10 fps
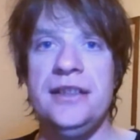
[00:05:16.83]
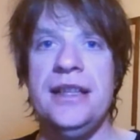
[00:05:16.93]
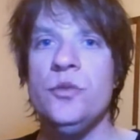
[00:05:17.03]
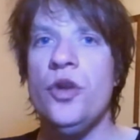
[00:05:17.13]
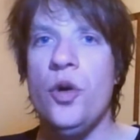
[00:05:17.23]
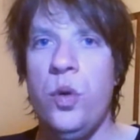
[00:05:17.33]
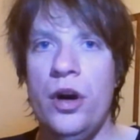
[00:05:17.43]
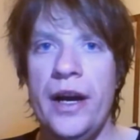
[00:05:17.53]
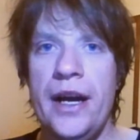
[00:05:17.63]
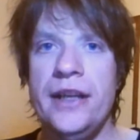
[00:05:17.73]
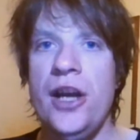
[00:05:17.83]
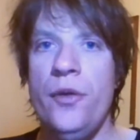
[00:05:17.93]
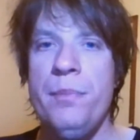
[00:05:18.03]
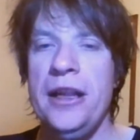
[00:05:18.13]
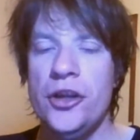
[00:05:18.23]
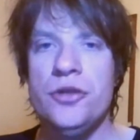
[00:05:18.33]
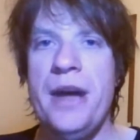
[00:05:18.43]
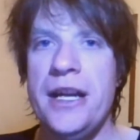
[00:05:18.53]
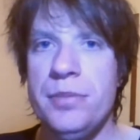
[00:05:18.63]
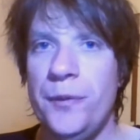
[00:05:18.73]
It didn't require,
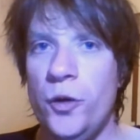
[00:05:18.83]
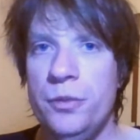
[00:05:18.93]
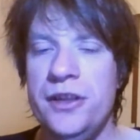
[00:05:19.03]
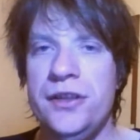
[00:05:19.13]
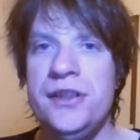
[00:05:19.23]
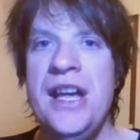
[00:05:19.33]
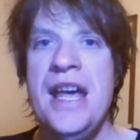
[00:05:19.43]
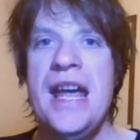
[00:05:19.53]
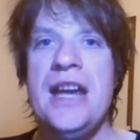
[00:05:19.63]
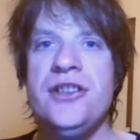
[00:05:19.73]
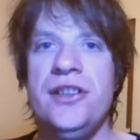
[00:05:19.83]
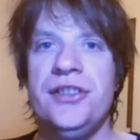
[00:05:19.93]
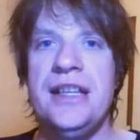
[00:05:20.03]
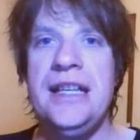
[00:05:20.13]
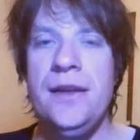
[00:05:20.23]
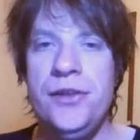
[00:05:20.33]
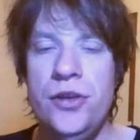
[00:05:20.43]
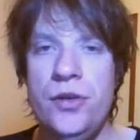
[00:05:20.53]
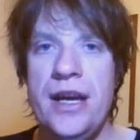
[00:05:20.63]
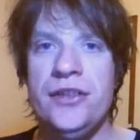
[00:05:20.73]
melodramatic performances. It just gives
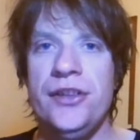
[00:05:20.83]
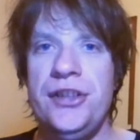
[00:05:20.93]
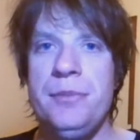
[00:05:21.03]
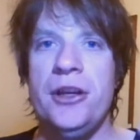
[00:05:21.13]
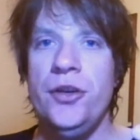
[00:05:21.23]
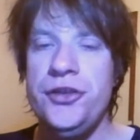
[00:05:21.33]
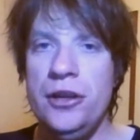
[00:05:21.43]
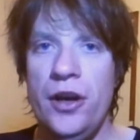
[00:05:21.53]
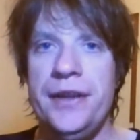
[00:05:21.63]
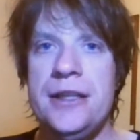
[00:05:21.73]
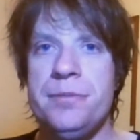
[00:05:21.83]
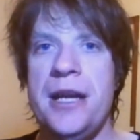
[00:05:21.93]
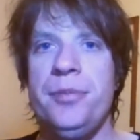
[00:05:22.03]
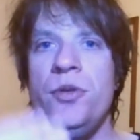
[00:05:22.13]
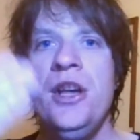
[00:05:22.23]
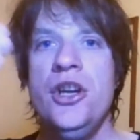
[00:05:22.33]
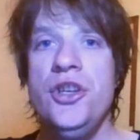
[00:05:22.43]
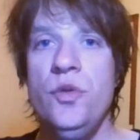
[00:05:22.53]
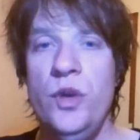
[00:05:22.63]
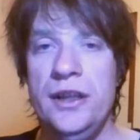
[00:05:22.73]
you, as I said, because you like these people,
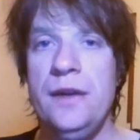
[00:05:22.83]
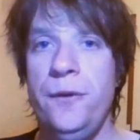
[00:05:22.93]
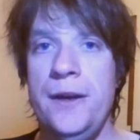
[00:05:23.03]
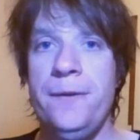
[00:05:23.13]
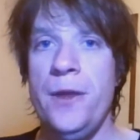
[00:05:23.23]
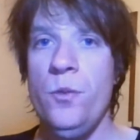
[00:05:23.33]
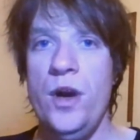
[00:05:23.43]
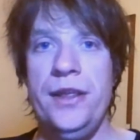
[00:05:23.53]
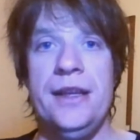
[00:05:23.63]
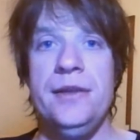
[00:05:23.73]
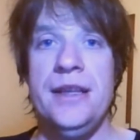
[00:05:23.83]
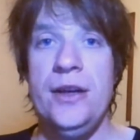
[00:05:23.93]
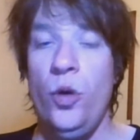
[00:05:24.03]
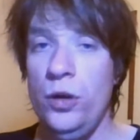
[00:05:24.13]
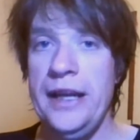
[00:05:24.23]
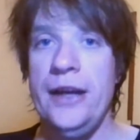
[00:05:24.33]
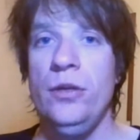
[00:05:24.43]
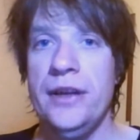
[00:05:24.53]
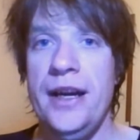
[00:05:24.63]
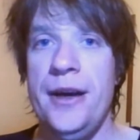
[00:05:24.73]
you really fear for them when the all
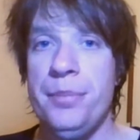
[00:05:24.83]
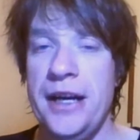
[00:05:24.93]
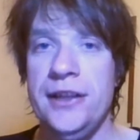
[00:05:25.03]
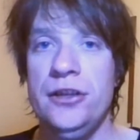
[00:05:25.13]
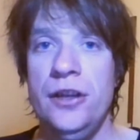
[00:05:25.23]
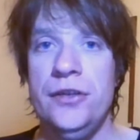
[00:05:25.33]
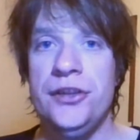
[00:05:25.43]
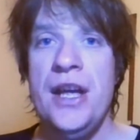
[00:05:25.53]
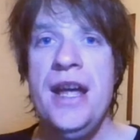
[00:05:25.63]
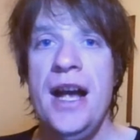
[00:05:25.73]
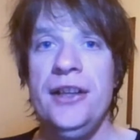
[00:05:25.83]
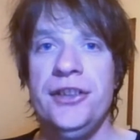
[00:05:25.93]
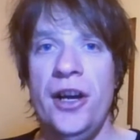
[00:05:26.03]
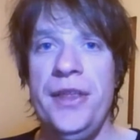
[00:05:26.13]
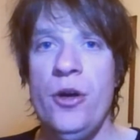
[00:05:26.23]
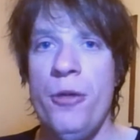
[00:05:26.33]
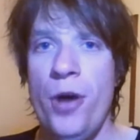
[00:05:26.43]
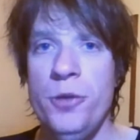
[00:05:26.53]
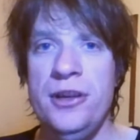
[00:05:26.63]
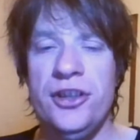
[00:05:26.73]
hell breaks loose. And so there were
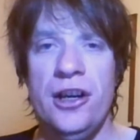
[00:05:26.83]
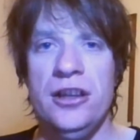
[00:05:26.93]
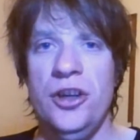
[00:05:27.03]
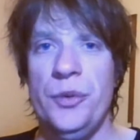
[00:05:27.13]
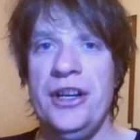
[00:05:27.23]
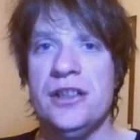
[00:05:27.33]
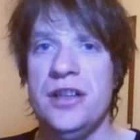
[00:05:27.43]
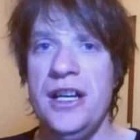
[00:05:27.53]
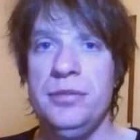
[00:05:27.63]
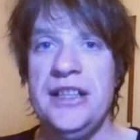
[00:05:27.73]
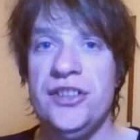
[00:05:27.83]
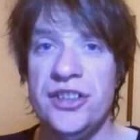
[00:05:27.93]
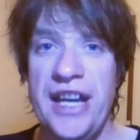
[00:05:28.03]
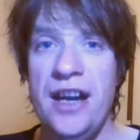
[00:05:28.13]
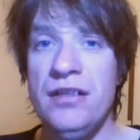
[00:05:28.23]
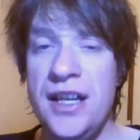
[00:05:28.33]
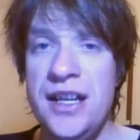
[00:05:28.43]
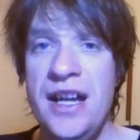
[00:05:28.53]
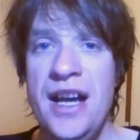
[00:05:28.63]
moments that I thought were incredibly scary.